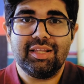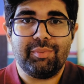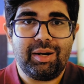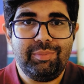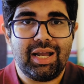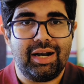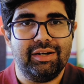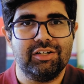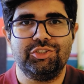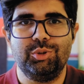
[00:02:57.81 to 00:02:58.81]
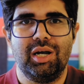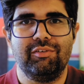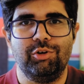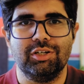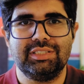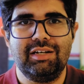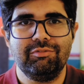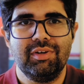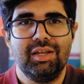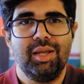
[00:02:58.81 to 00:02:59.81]
There might be ideas you have yourself.
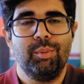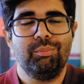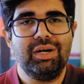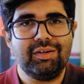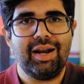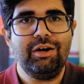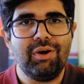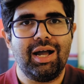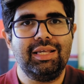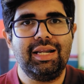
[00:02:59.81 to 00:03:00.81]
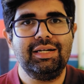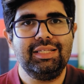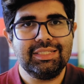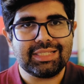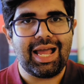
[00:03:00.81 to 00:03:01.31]
But try to highlight these